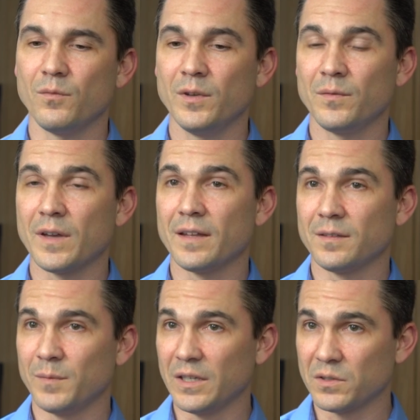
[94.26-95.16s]
We've got
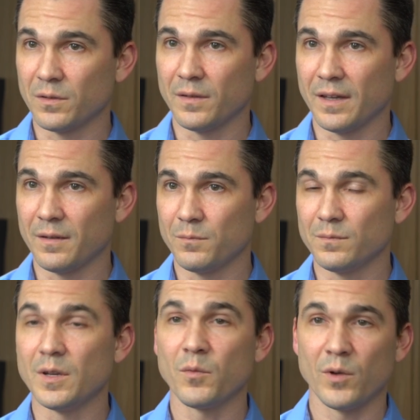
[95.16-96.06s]
to make sure that,
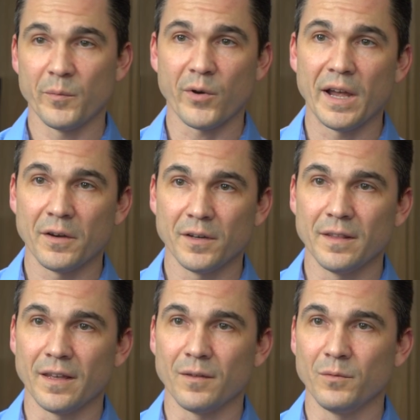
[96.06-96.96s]
number one priority,
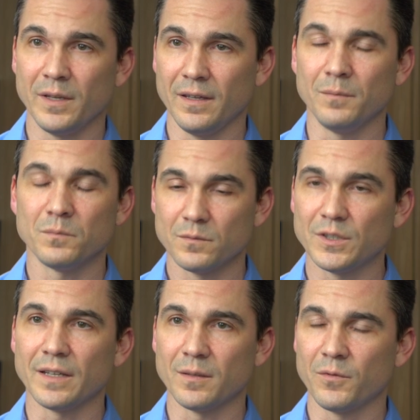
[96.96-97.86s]
that we
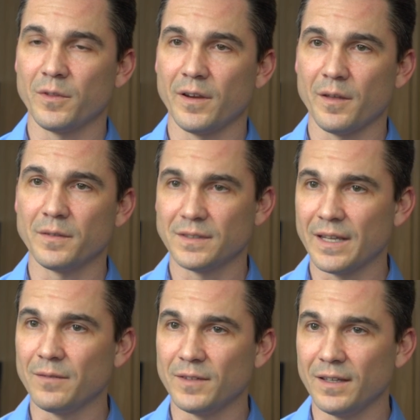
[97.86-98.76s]
check them for their health and
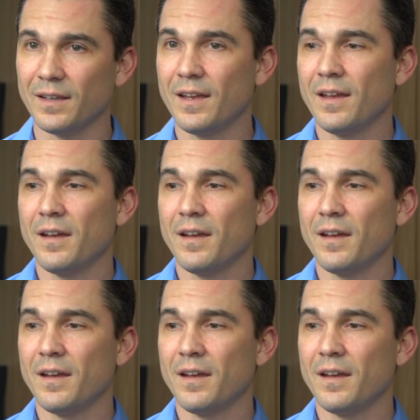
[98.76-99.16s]
safety.